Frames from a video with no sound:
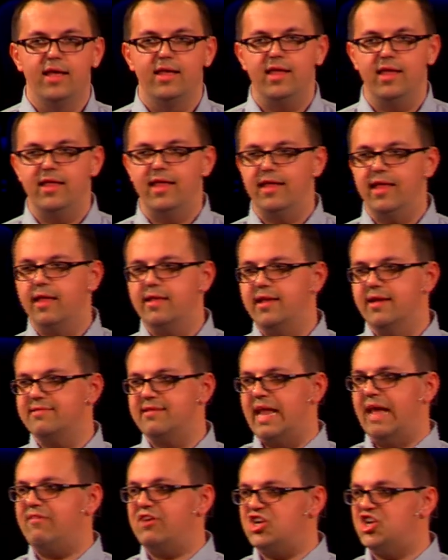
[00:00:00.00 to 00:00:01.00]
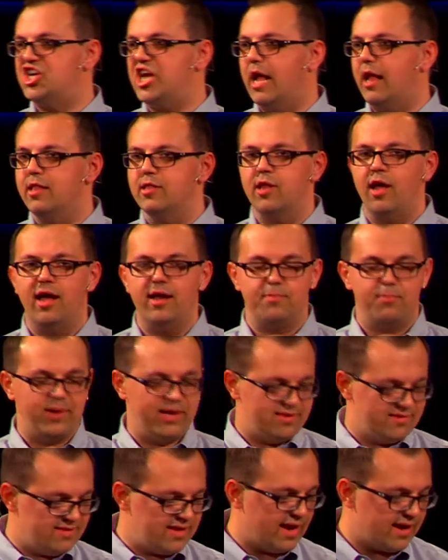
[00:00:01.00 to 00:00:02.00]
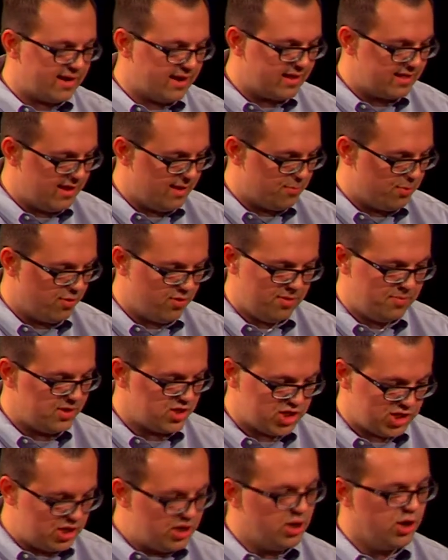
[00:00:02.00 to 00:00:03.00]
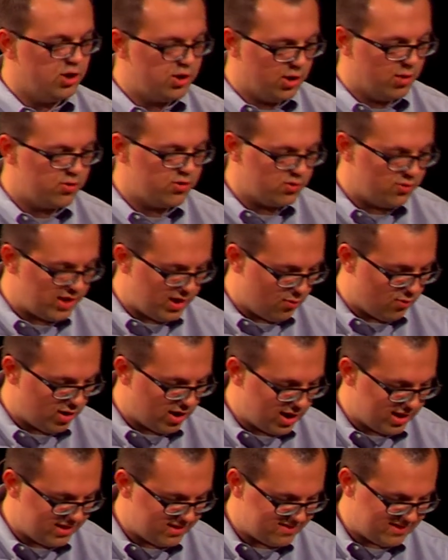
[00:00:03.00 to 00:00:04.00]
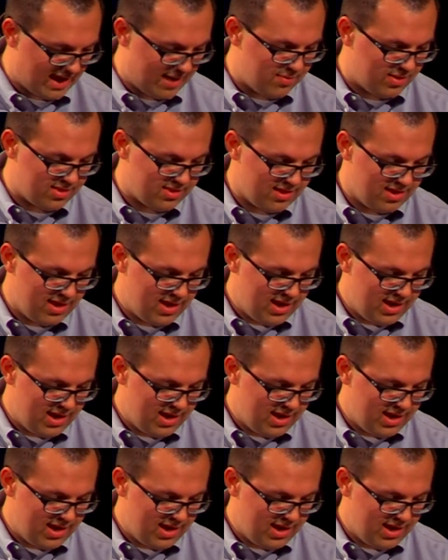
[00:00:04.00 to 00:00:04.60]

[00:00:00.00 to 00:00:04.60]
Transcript: It doesn't have a shall not, but it's technically a prohibition. Don't do any work on the Sabbath.